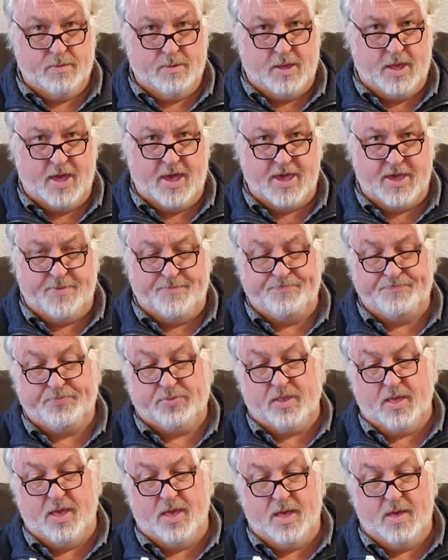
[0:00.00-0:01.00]
Hi.
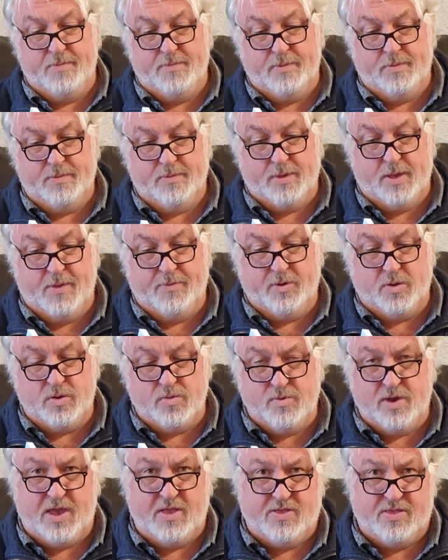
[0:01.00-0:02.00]
I'm going to
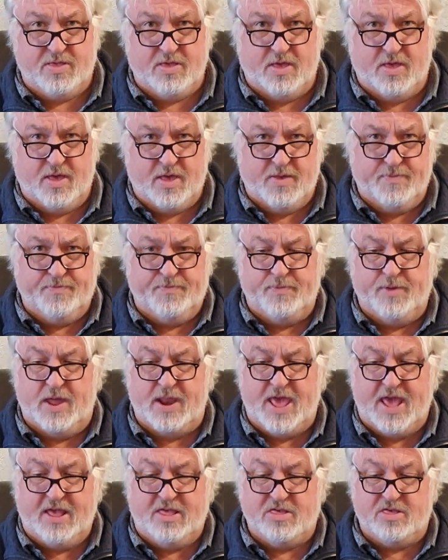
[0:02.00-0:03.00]
read an
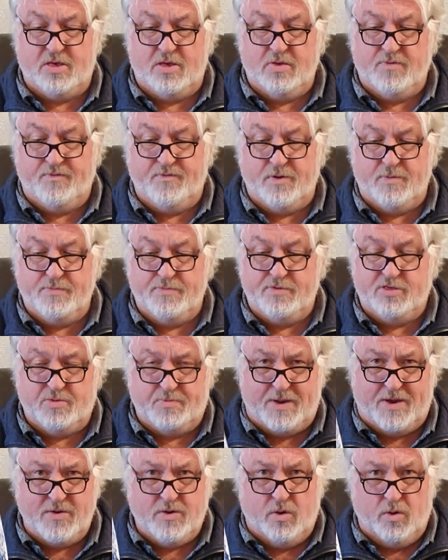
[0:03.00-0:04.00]
excerpt from
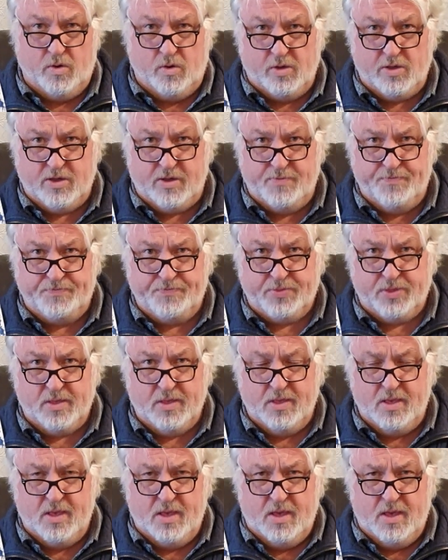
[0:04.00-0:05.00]
Sparrowhawk.
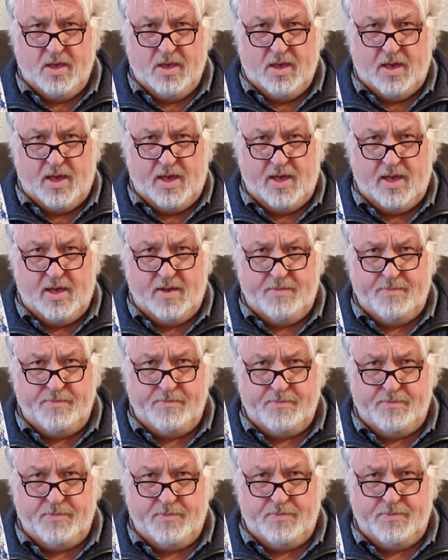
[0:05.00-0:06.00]

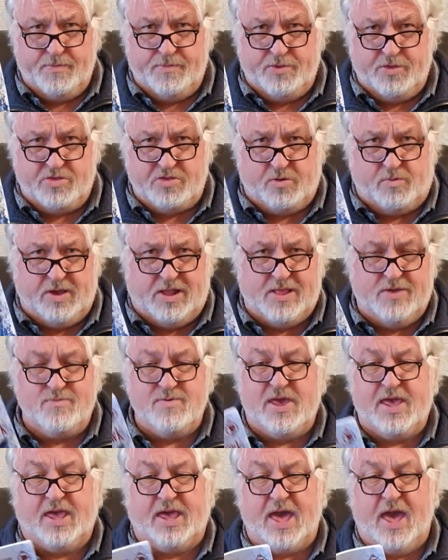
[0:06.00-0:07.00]
Um, just to quickly
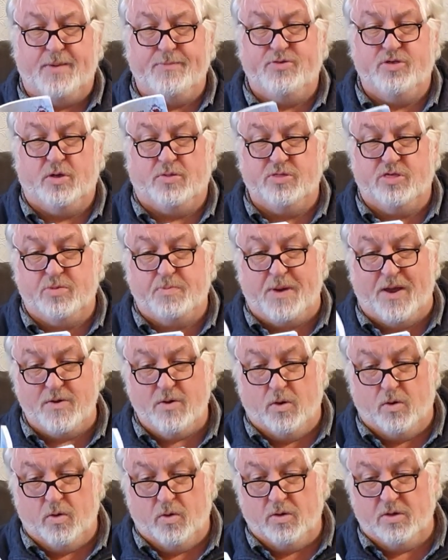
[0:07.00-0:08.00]
recap, John
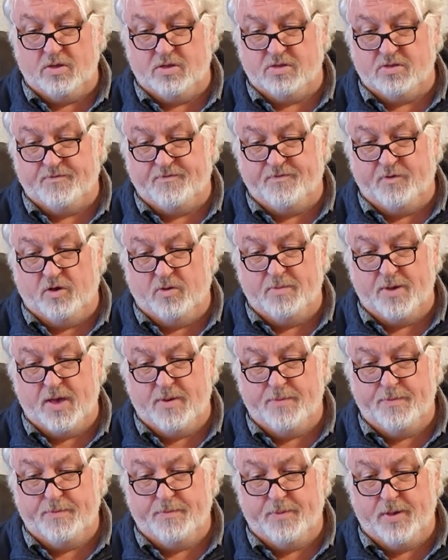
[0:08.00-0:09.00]
Sparrowhawk is a
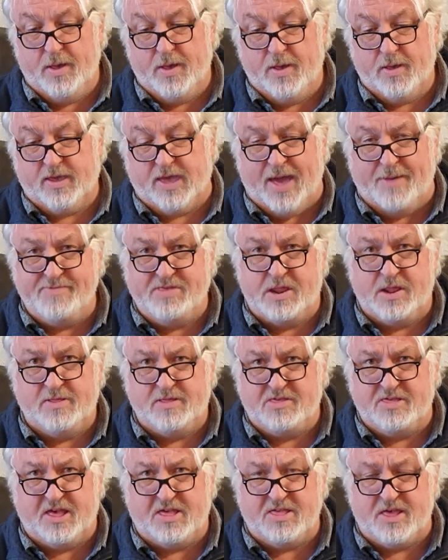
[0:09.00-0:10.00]
former captain in the
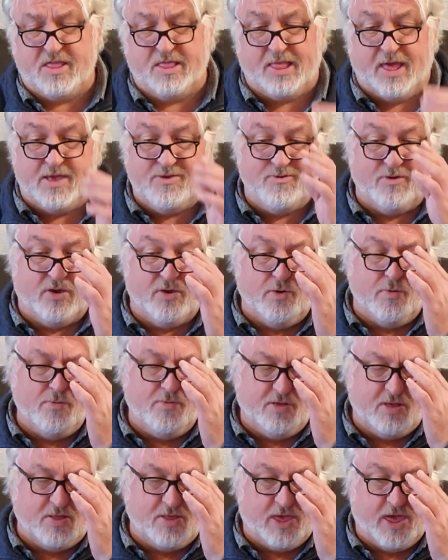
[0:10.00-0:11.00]
16th Light
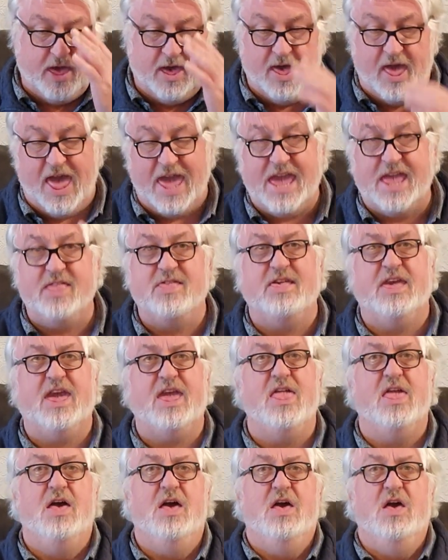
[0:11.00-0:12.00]
Dragoons in the year
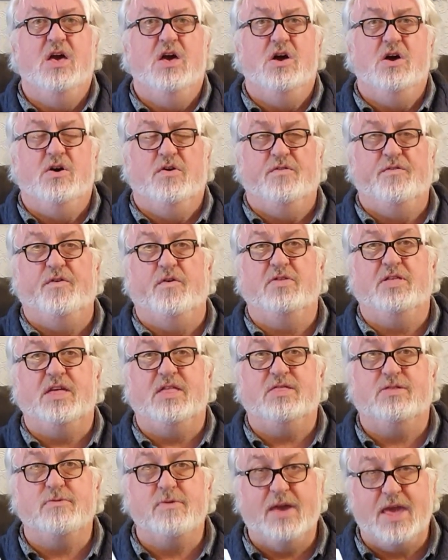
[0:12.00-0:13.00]

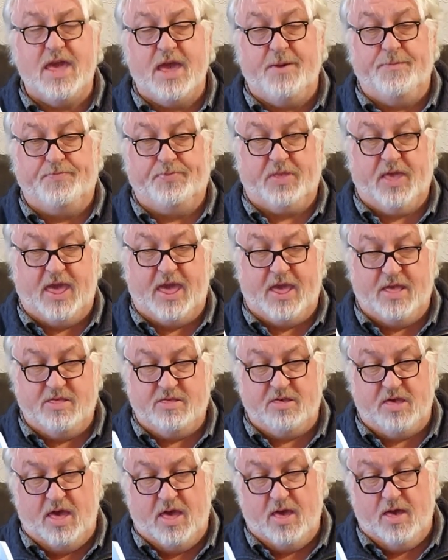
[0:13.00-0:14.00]
1843. He is